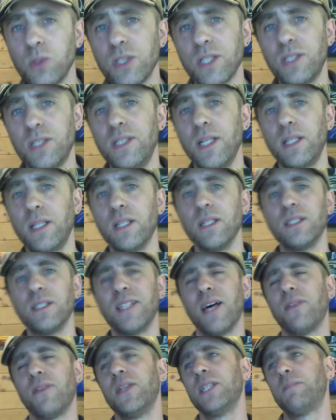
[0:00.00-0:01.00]
Sickert.
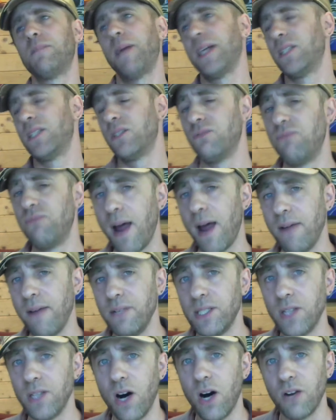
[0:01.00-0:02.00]
Now these paintings are very
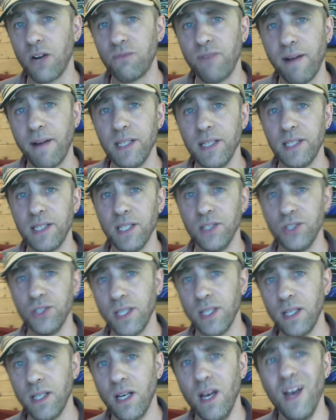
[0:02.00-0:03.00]
dark, very
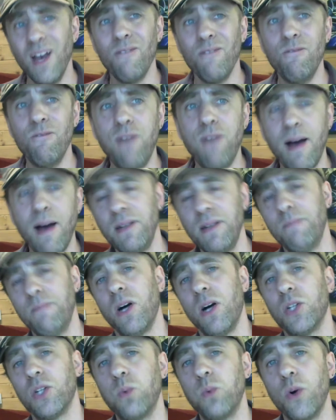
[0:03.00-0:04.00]
dingy, very
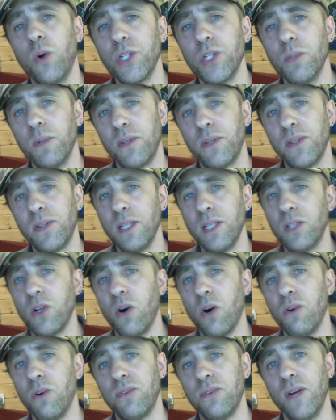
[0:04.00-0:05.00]
much what you would think
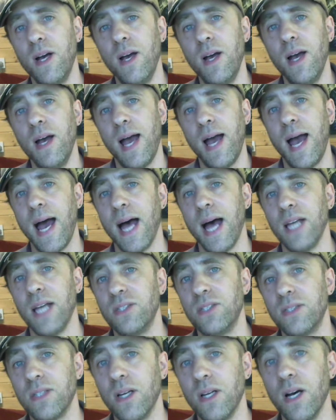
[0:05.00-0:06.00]
of
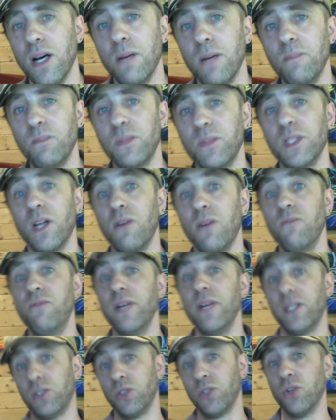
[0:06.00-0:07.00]
as
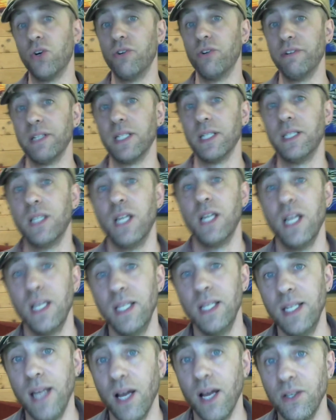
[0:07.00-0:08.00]
Victorian
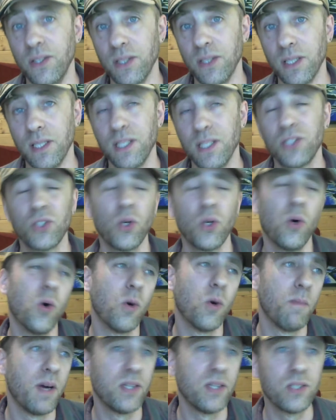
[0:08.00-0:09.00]
London. It's
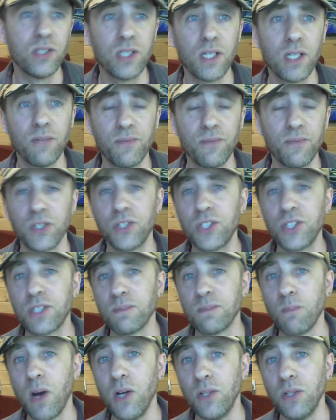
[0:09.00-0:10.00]
almost as if the
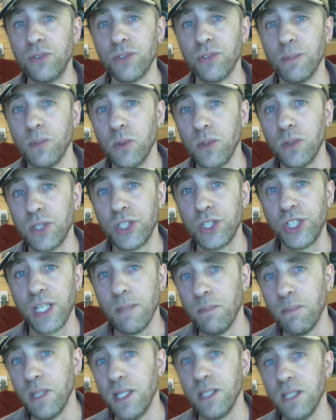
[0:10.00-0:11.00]
smoke from all the
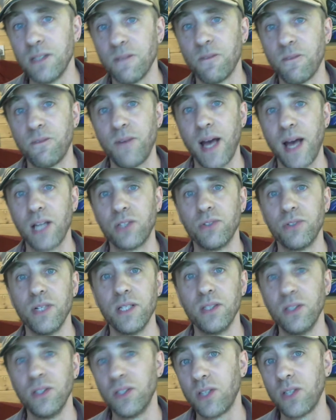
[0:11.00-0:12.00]
chimneys and
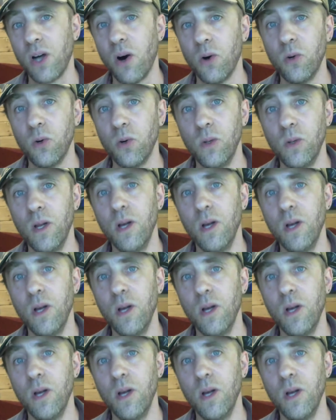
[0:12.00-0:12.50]
factories and coal